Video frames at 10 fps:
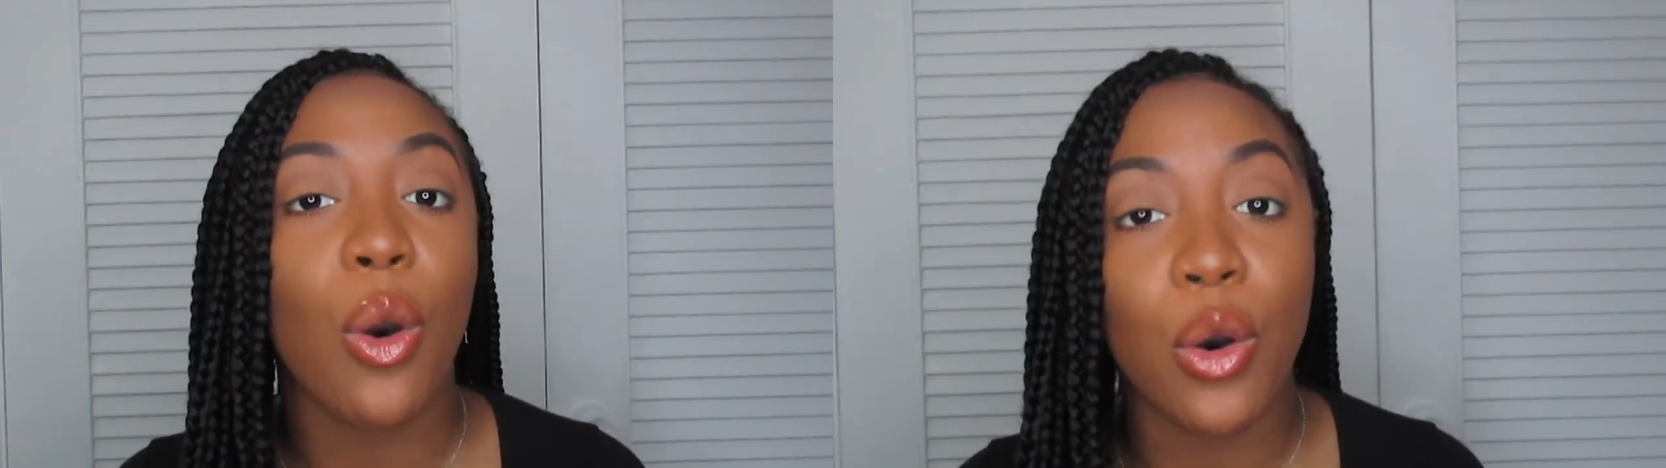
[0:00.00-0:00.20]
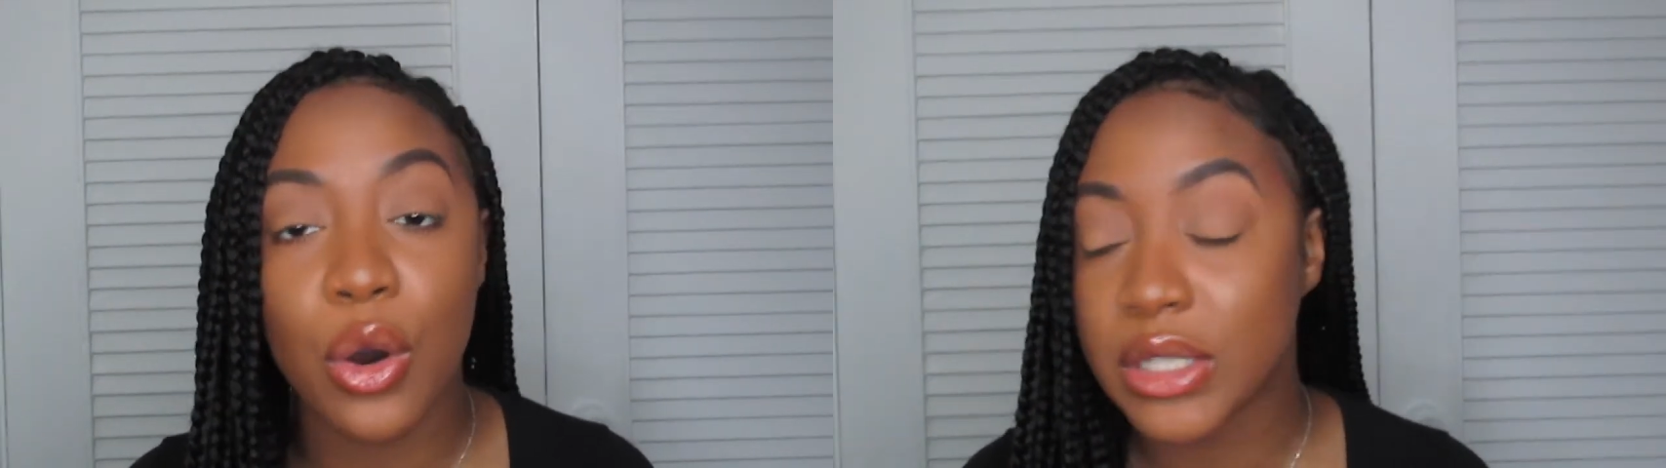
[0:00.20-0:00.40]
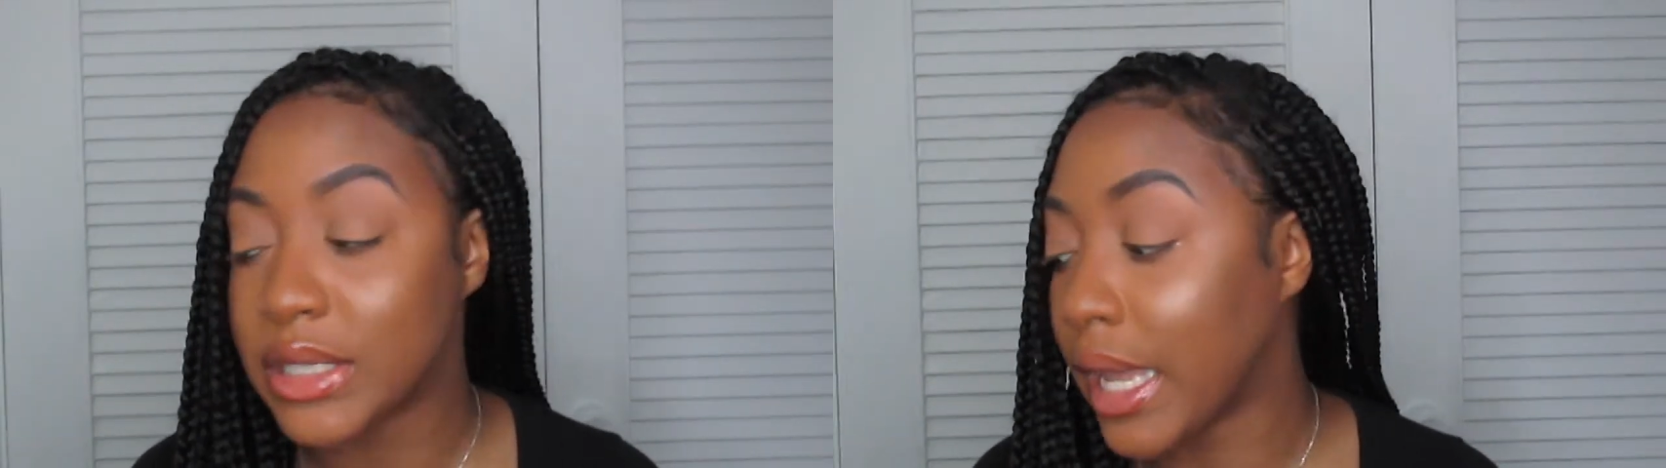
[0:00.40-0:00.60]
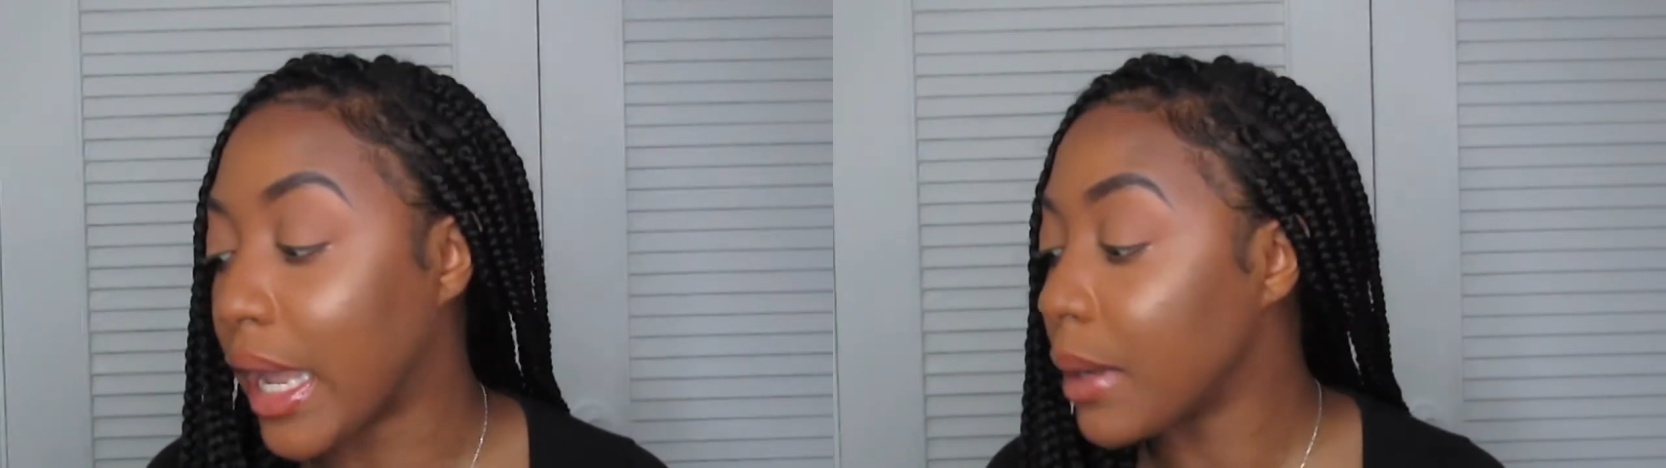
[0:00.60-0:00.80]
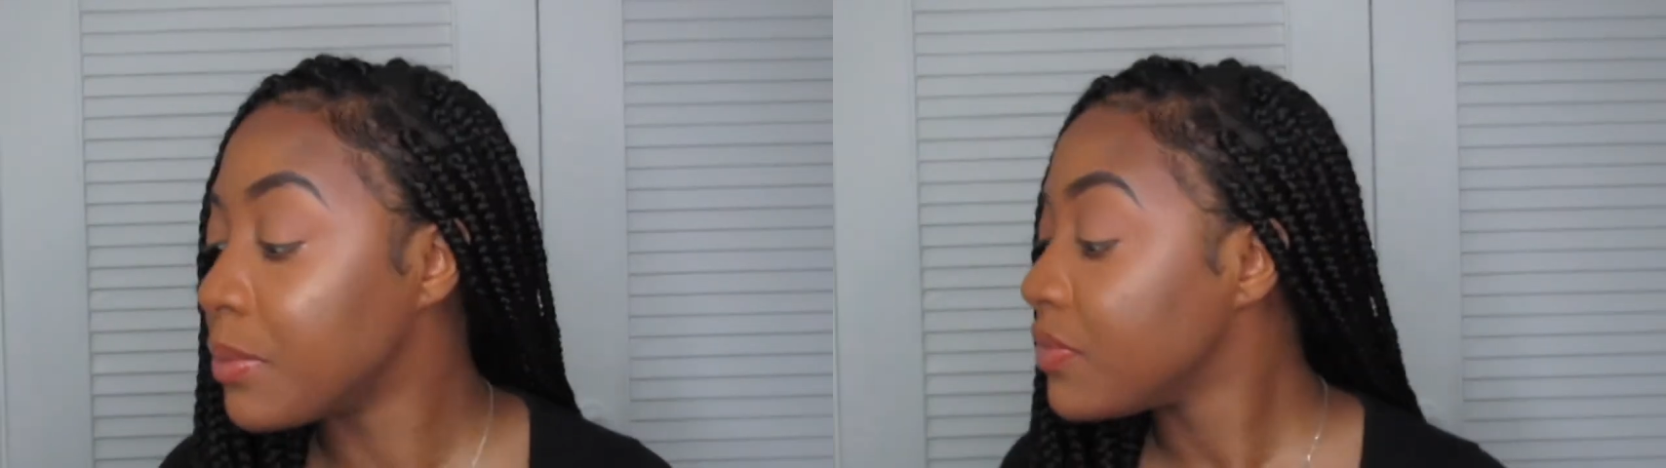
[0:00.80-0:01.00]
all
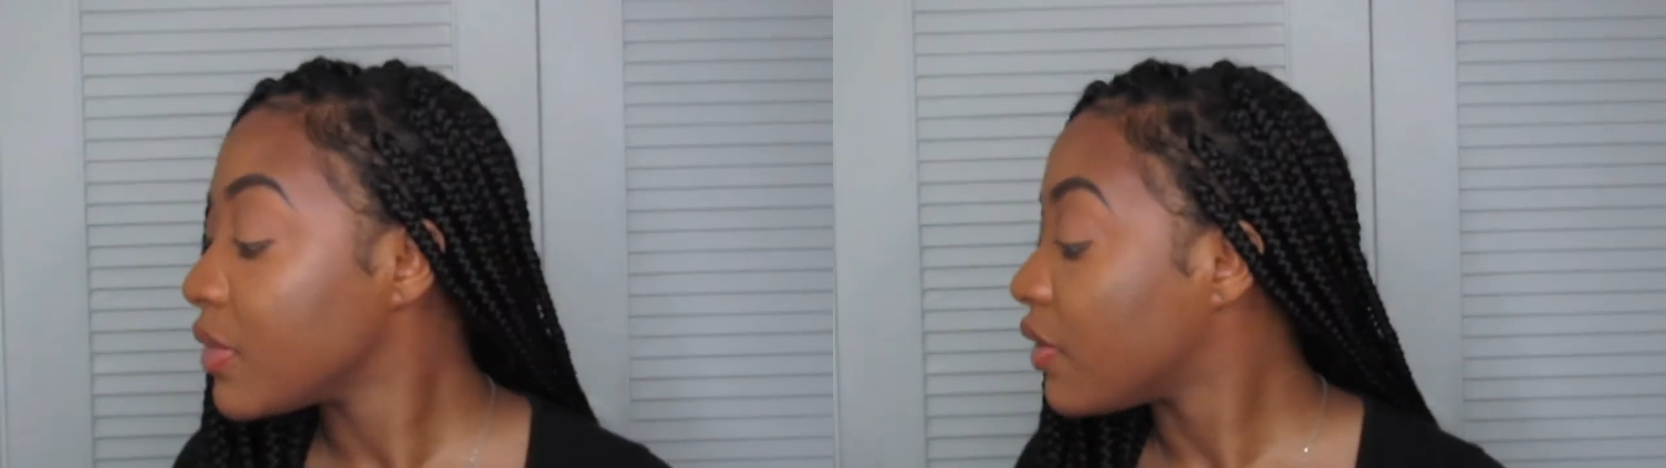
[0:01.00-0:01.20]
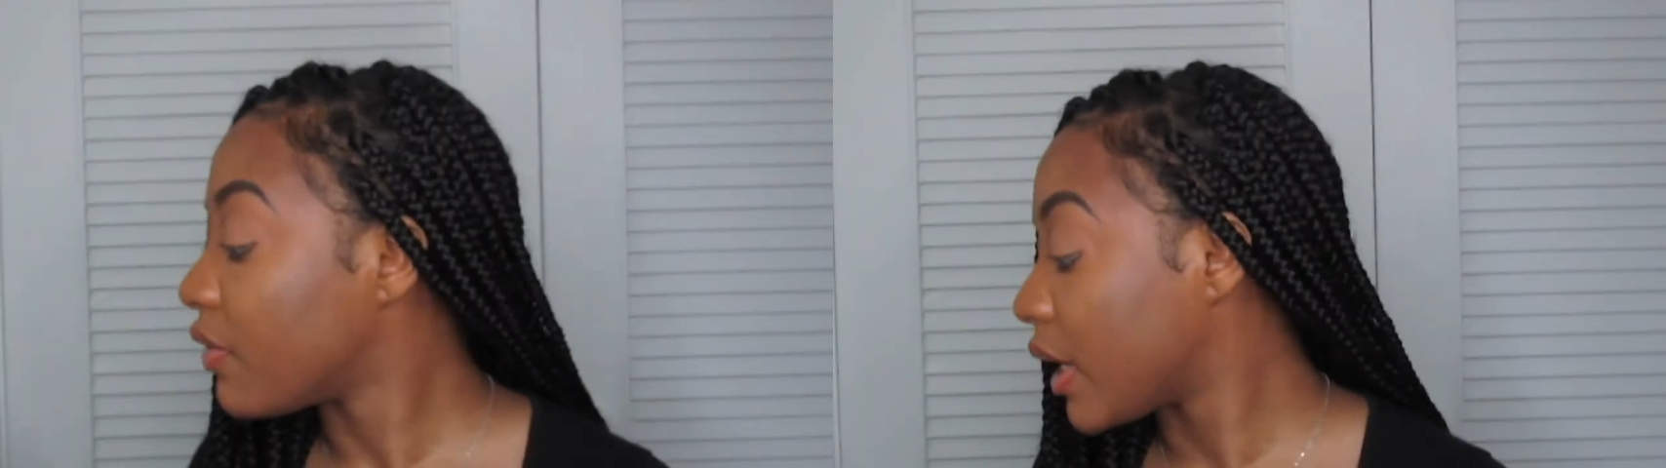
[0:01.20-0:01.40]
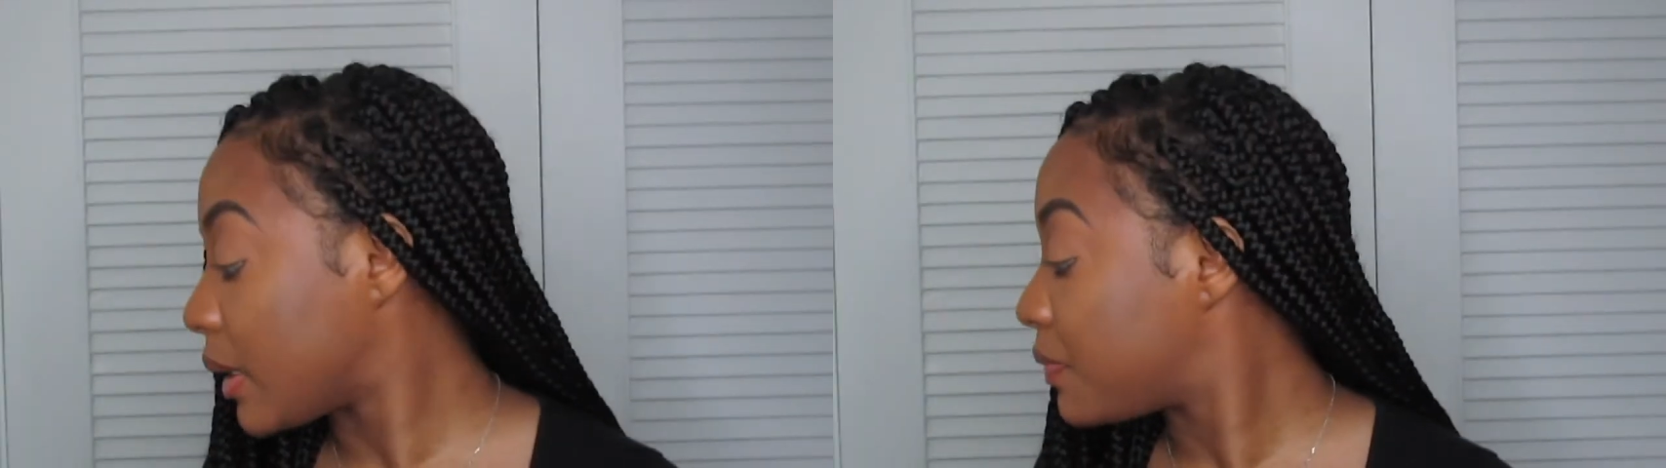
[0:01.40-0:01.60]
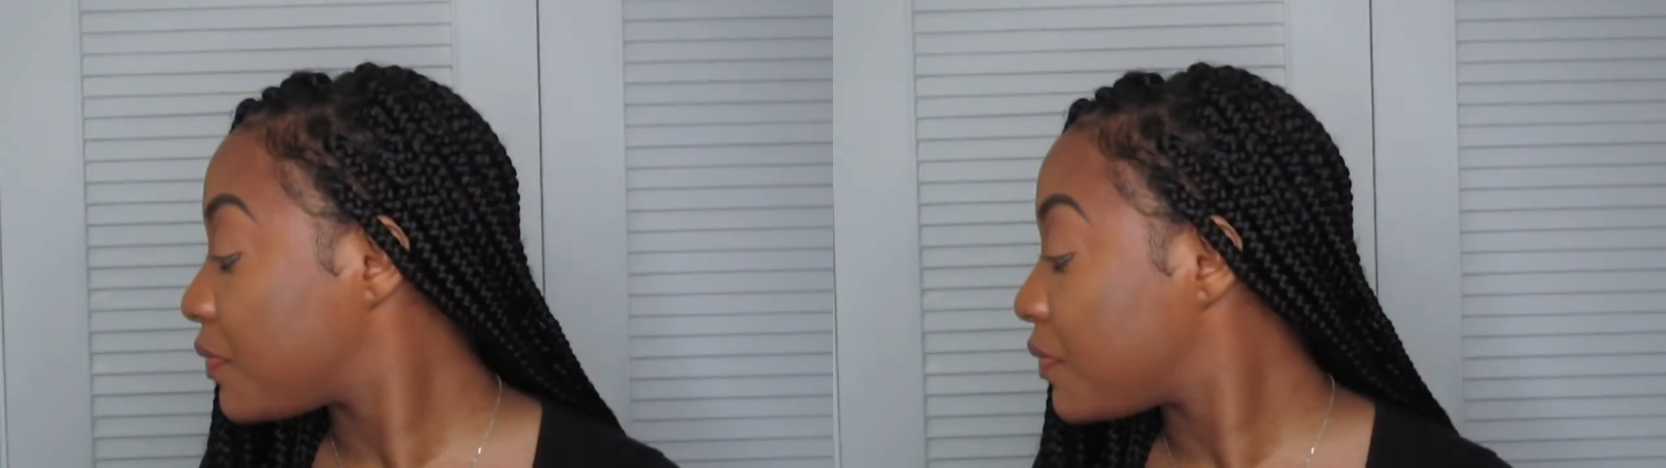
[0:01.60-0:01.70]
day, right?